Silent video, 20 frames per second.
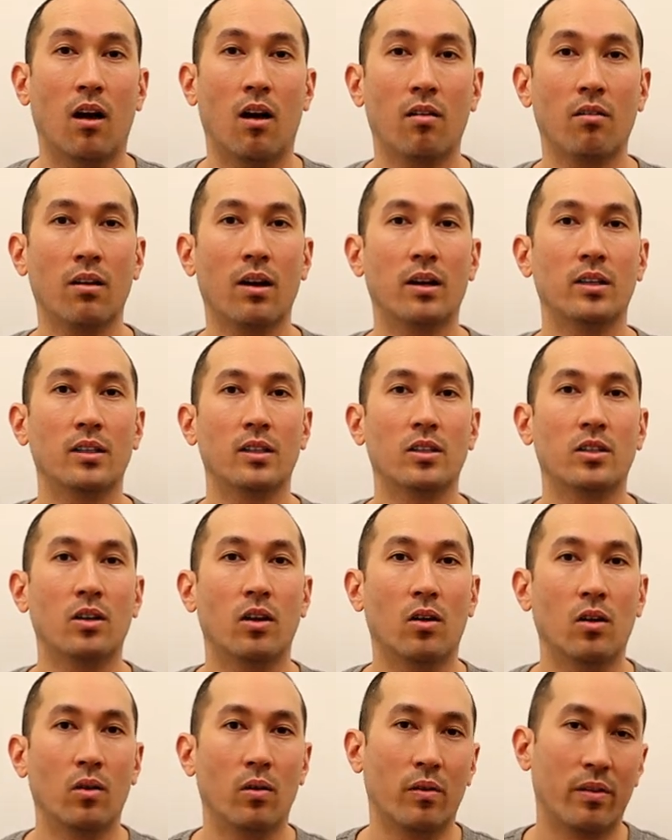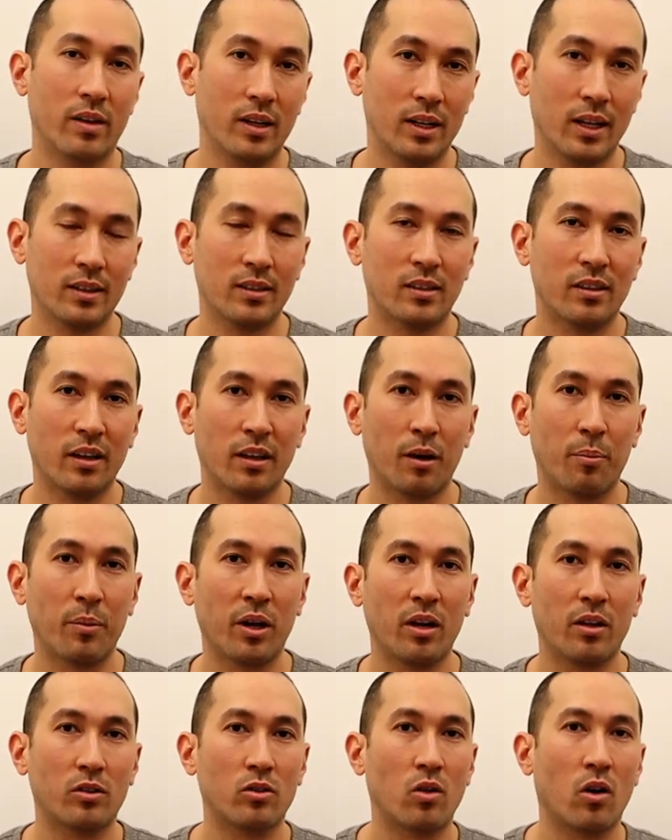All right, so the next thing I'm
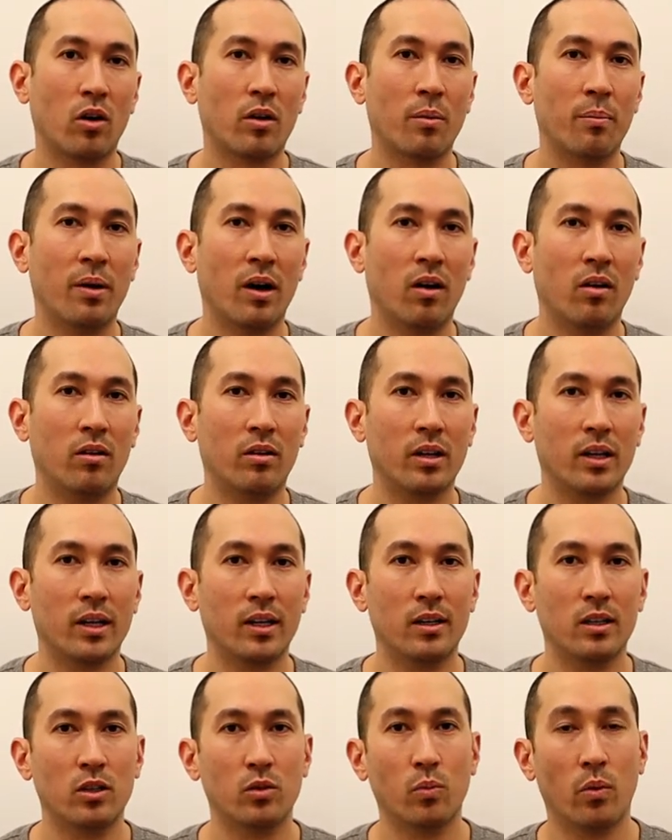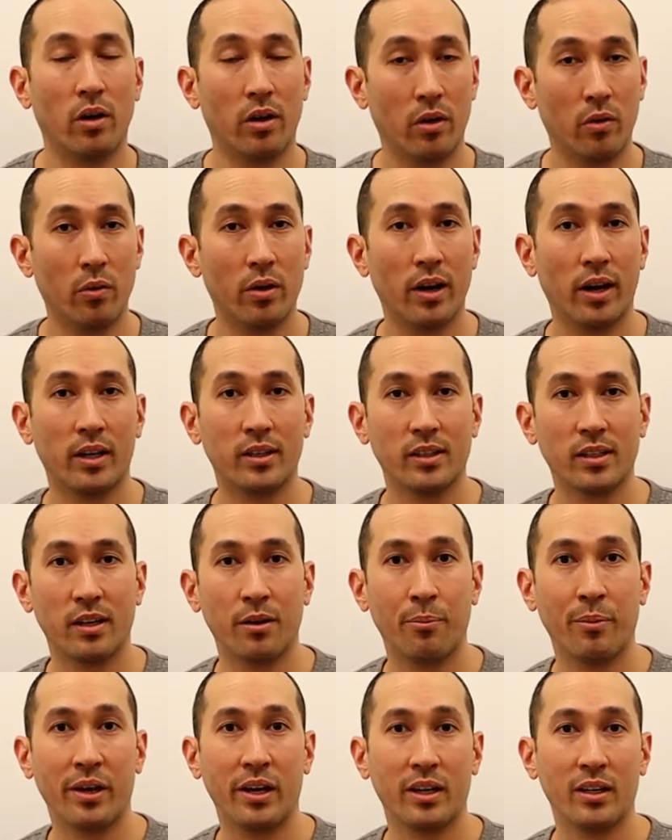gonna talk about is what you guys
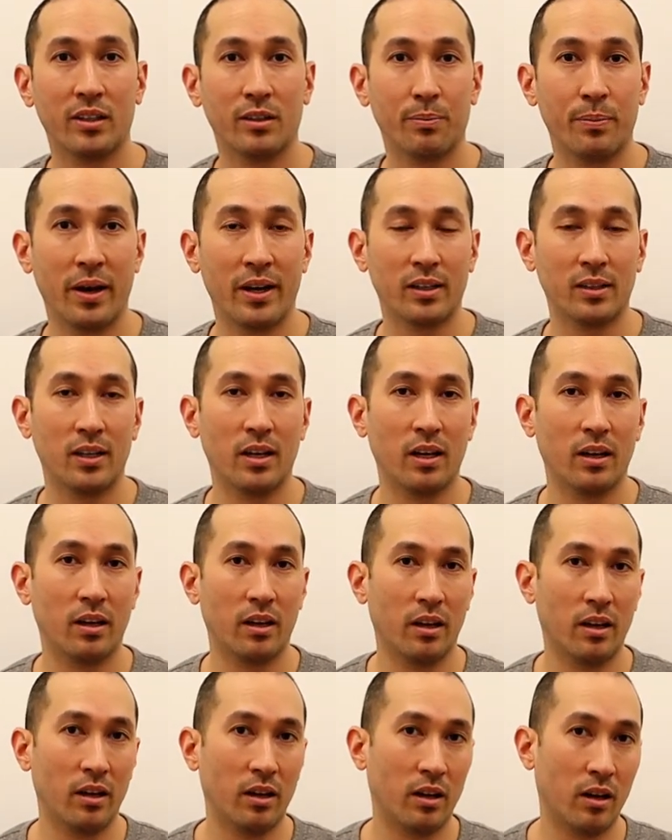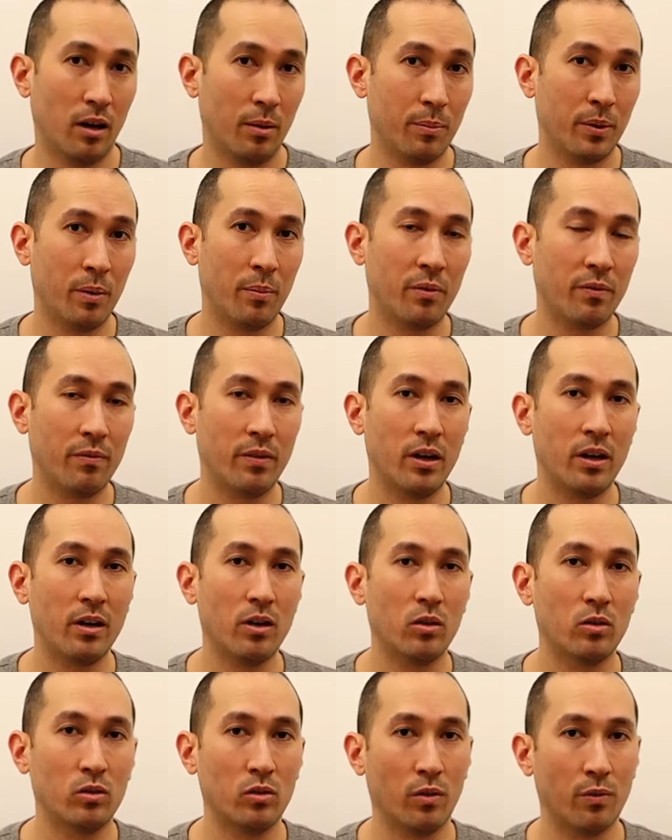can be expecting in upcoming
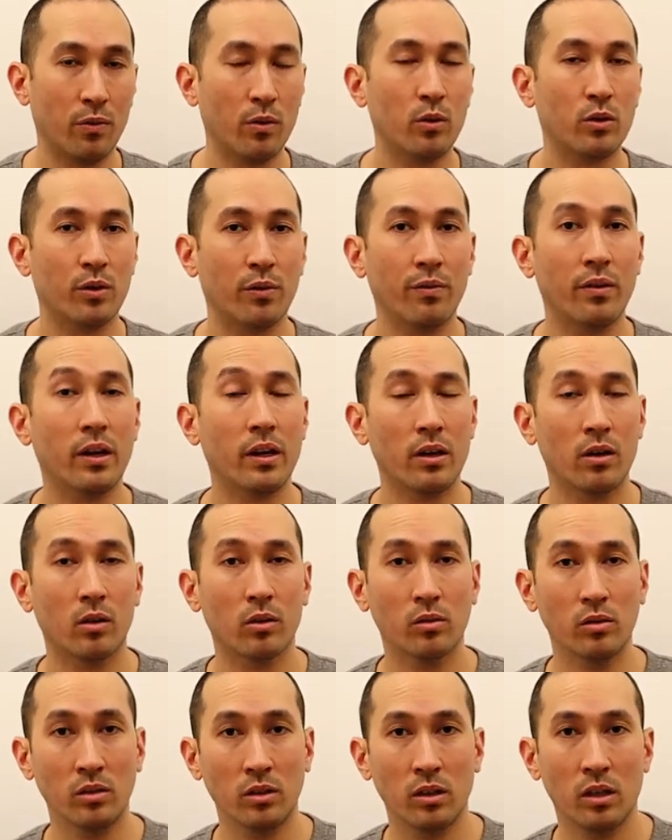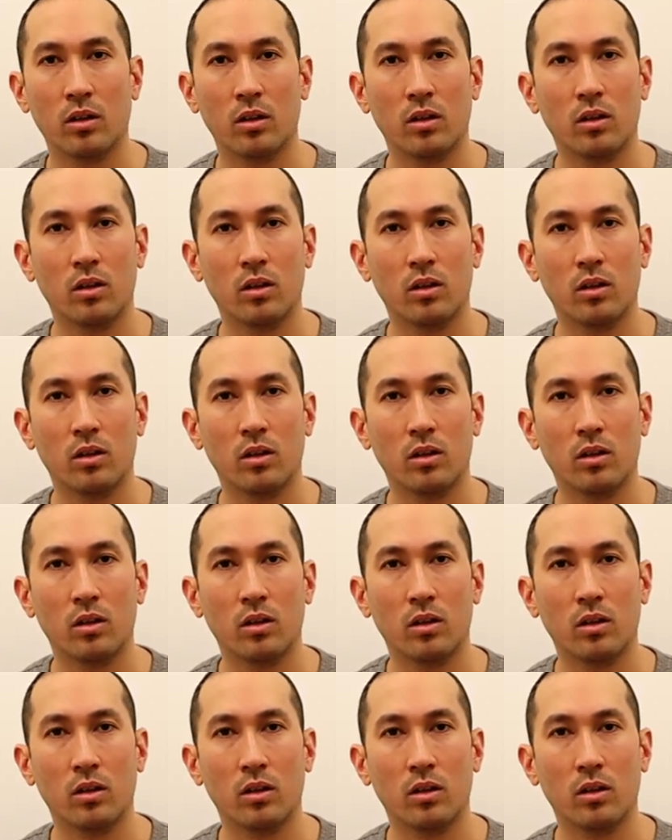videos or future videos.